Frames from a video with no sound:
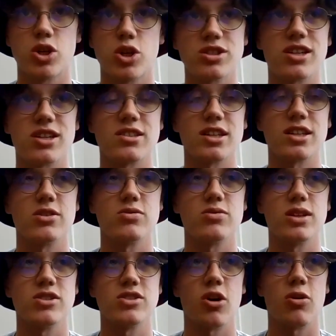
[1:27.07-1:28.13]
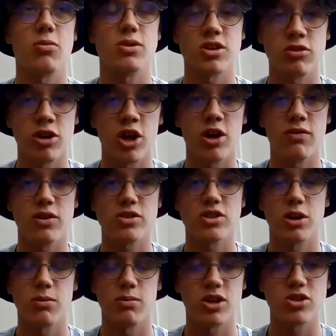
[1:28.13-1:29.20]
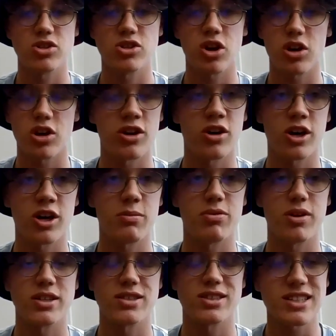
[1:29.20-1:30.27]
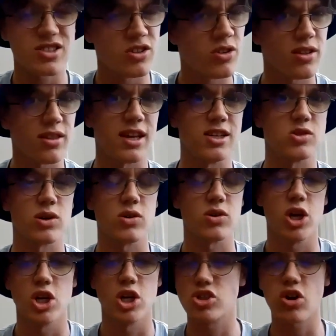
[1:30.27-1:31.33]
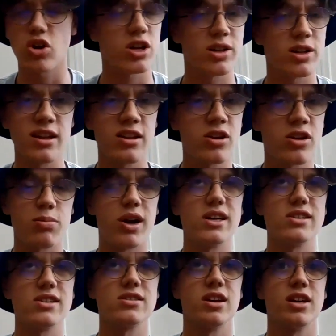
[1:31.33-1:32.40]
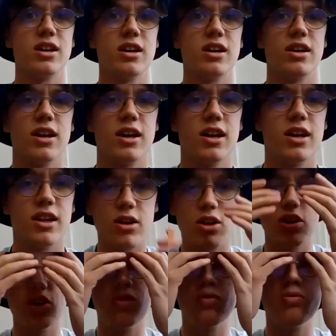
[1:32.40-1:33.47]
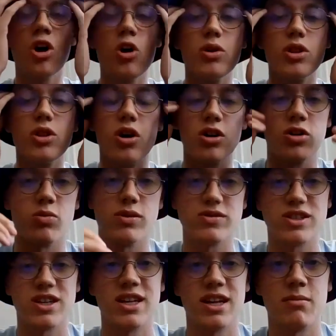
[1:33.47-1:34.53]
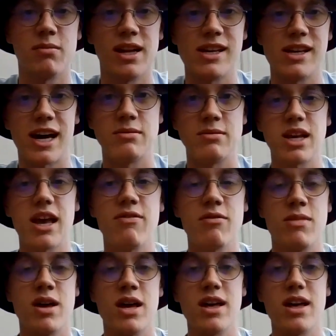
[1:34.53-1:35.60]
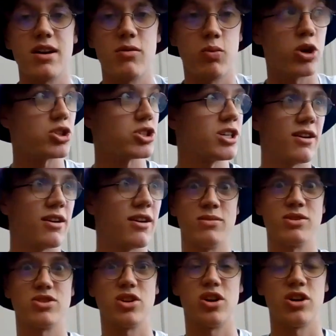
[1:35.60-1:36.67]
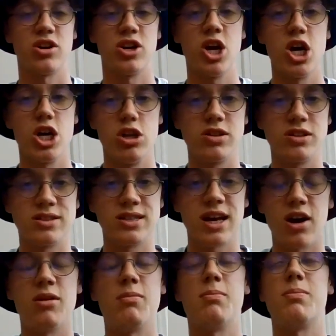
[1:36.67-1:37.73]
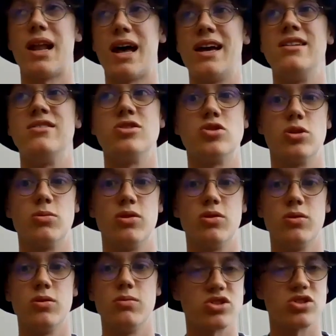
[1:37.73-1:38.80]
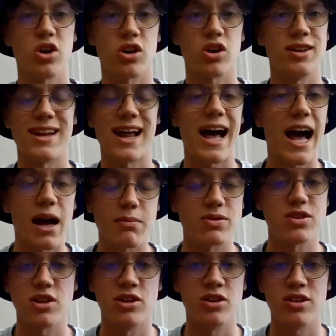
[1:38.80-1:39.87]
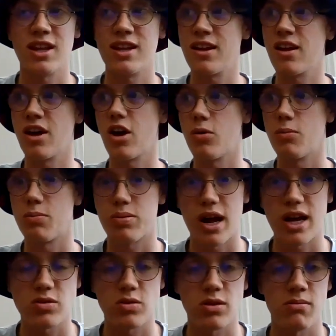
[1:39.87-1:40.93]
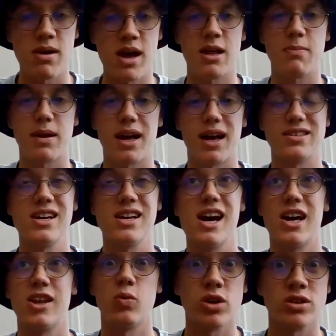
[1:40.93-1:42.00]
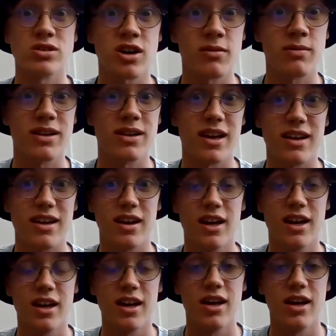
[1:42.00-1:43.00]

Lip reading: trust ourselves with this. Don't be so nervous because Scotland aren't going to press. That's another thing as well. Scotland did not press. You know, with Ireland, we've seen it in many games. Even me, watching it from the sideline, you can see Ireland play into trouble, but Scotland did absolutely nothing. They didn't go and press with many players, and the one time they did,